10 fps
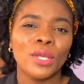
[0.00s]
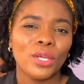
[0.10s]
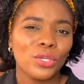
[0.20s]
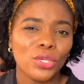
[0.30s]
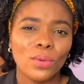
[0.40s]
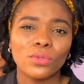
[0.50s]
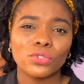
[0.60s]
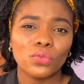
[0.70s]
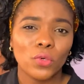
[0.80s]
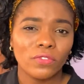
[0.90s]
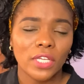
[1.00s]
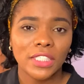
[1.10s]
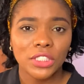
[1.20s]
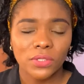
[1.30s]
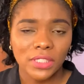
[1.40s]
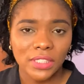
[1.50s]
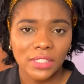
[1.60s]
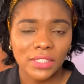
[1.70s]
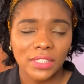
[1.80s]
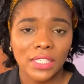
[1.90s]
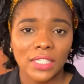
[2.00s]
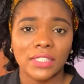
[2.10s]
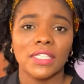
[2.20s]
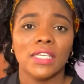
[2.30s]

you don't want to overly irritate the skin.